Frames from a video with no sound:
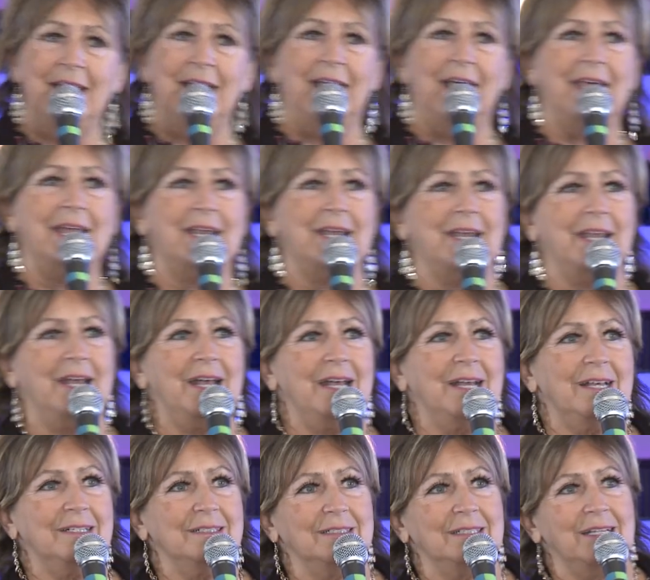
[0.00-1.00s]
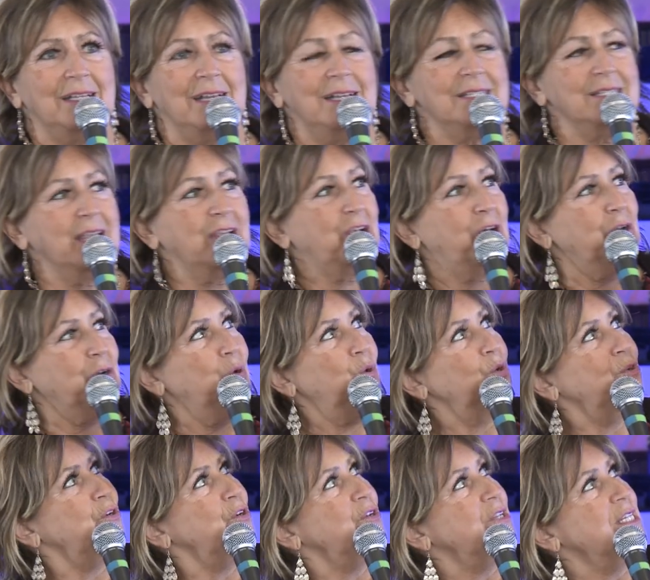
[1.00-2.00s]
And as I got
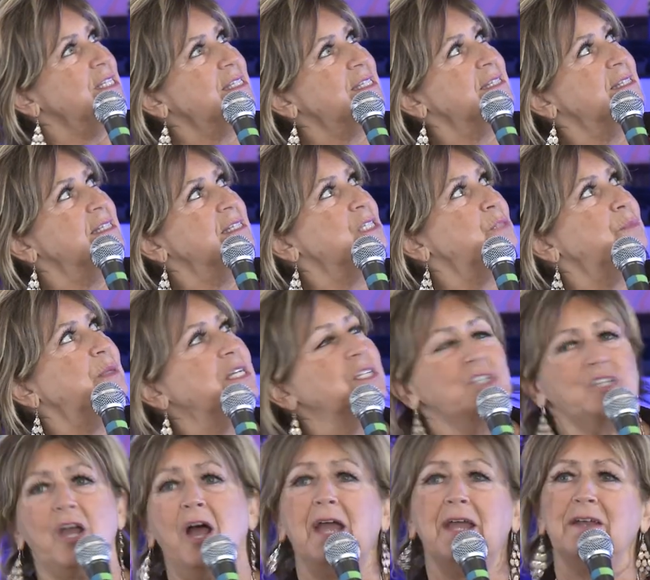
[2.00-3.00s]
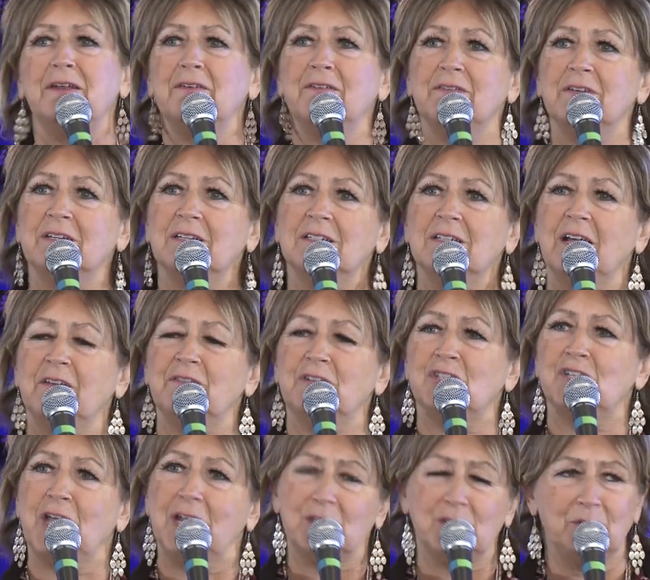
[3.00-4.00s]
older, this big giant of a
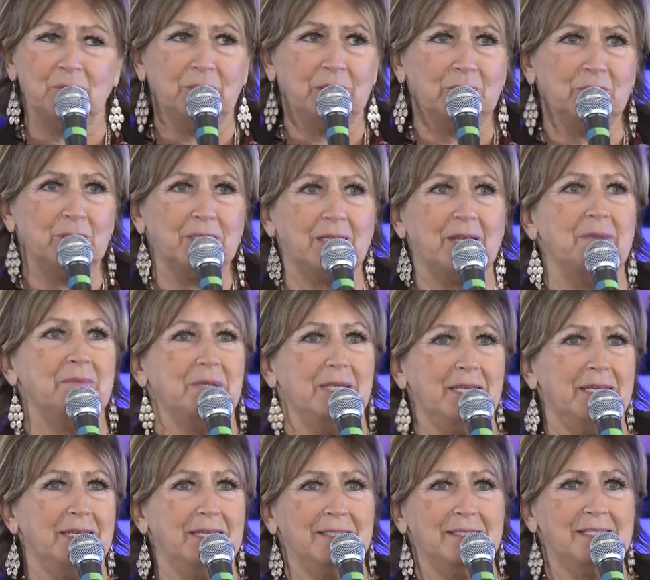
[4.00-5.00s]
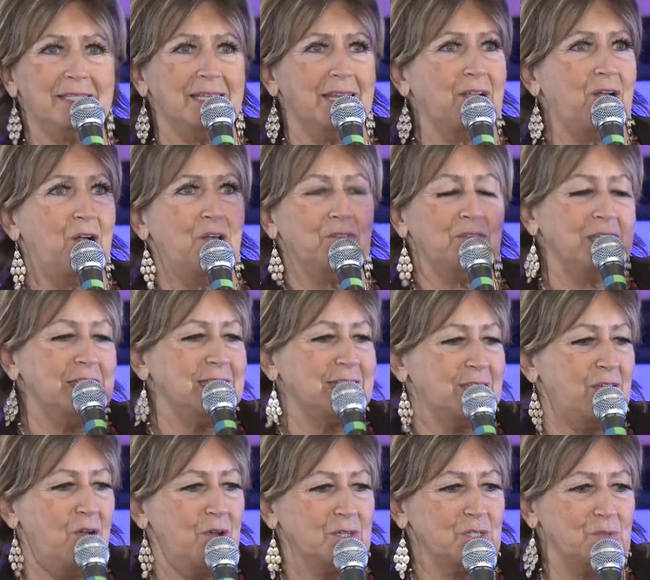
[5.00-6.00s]
gentleman would come in and sing all these
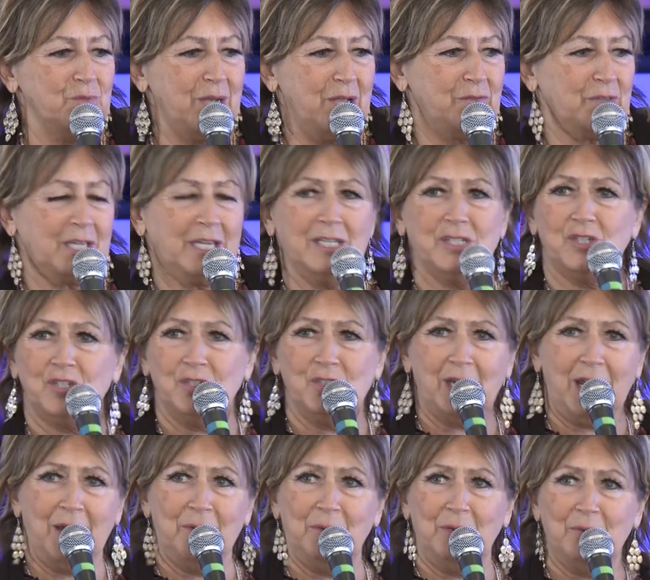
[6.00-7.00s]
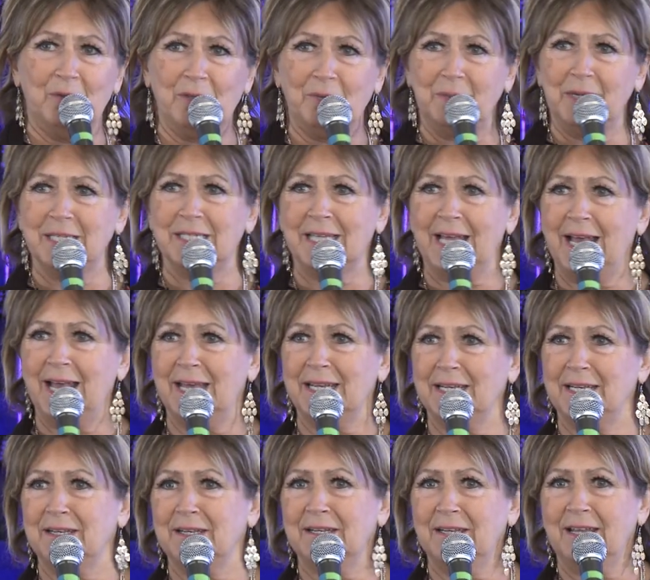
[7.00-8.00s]
songs around the kitchen table with my dad,
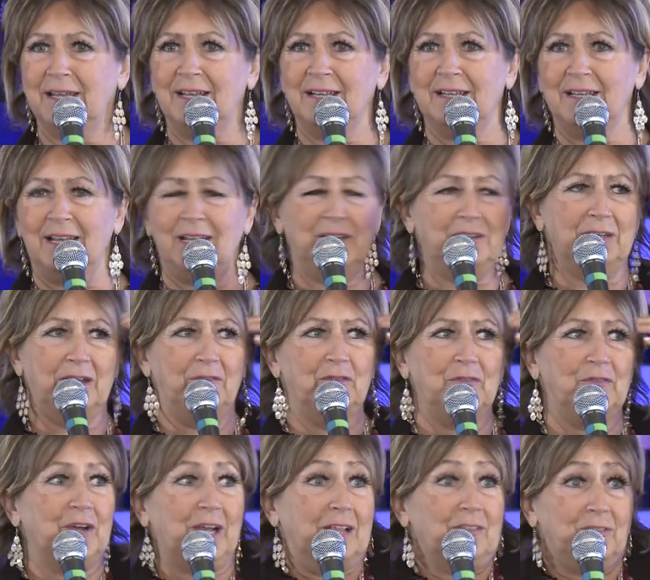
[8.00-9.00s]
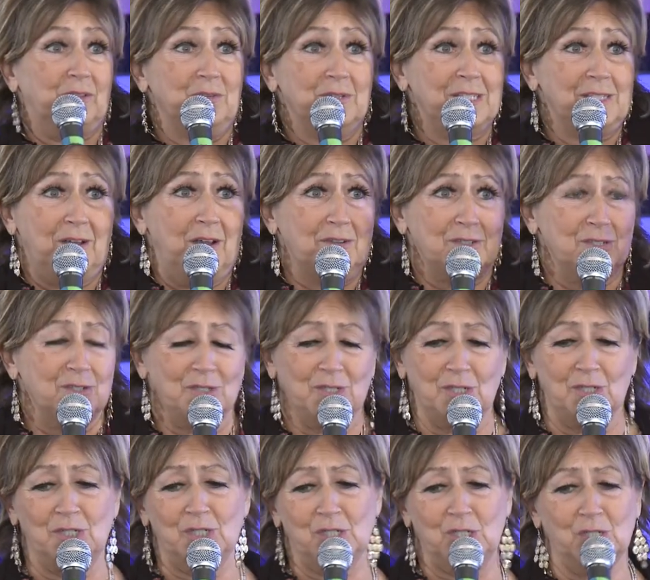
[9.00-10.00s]
and I'll never forget those songs.
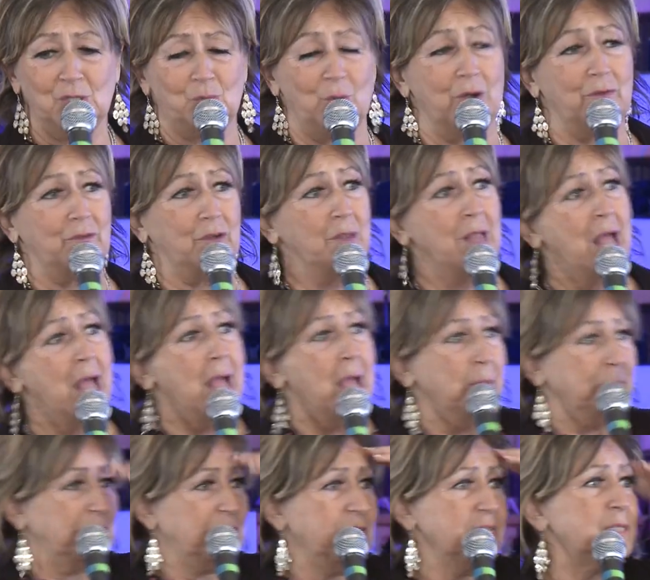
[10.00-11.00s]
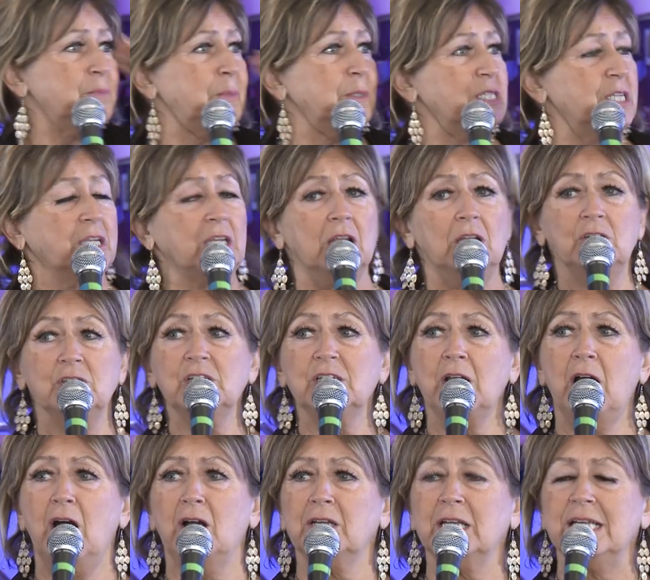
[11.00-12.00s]
They're just wonderful. But this particular
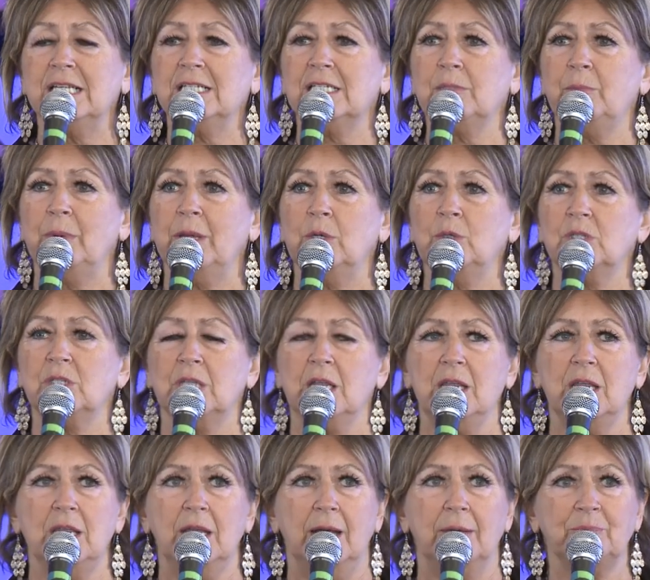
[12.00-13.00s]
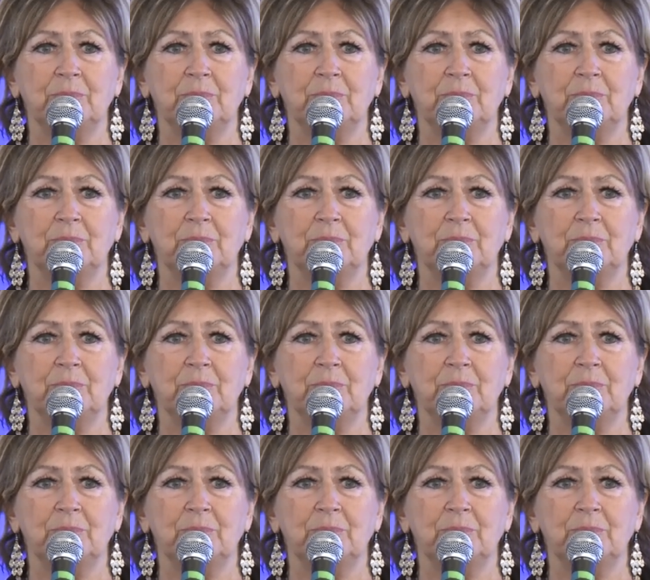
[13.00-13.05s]
song is about the